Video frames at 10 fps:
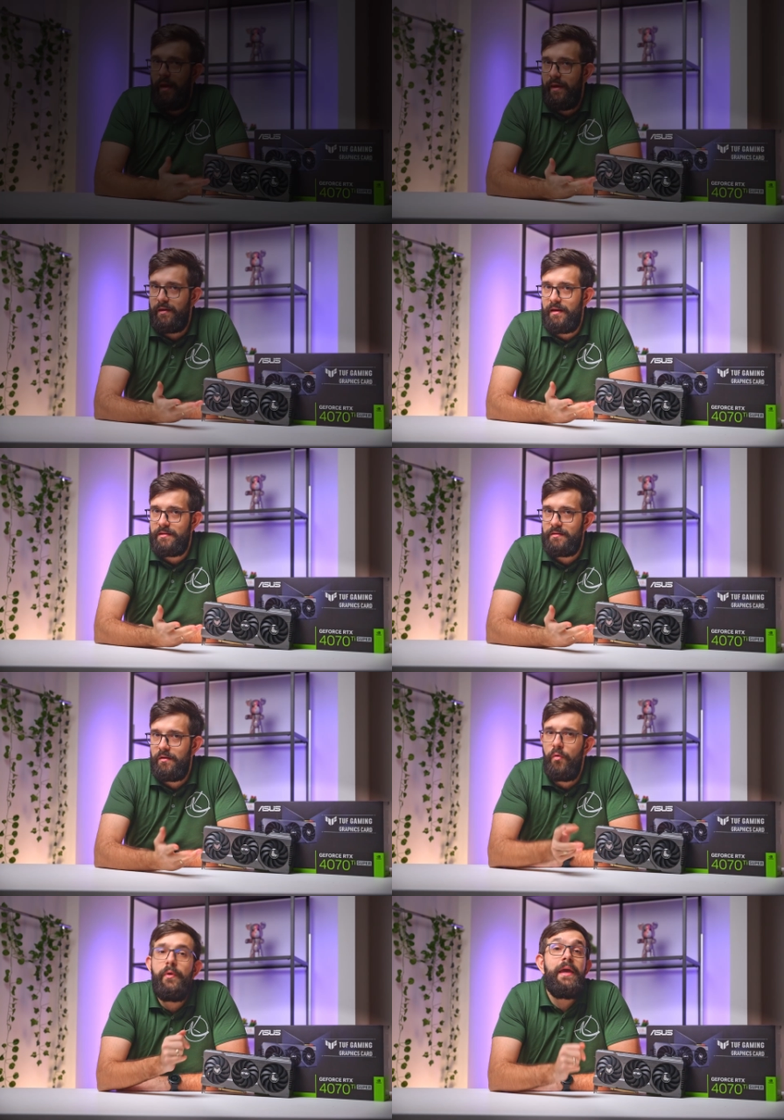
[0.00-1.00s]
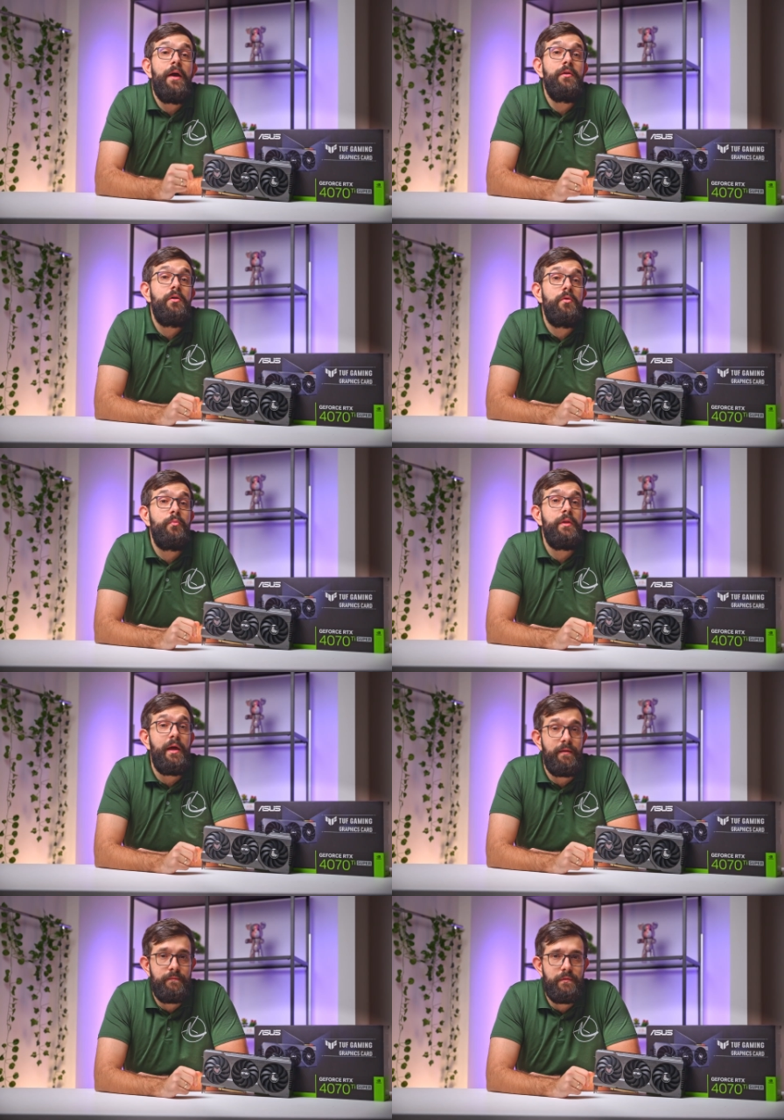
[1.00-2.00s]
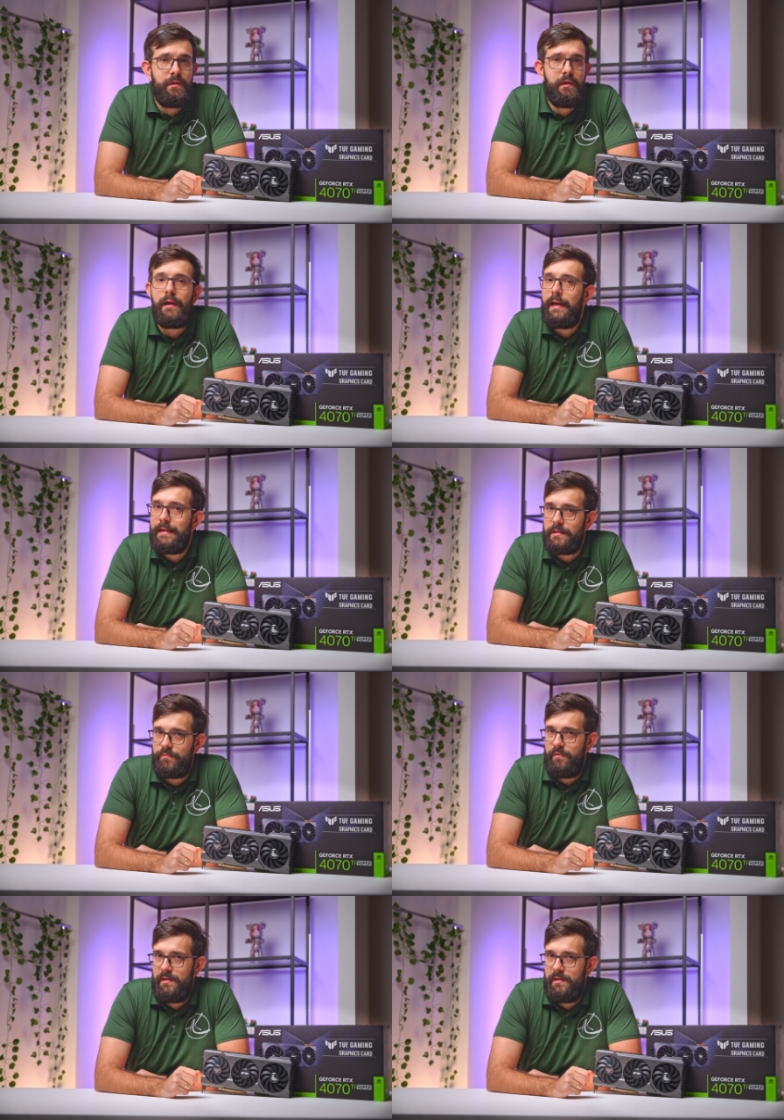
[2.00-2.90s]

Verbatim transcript: Hey guys, we're carrying on with the NVIDIA latest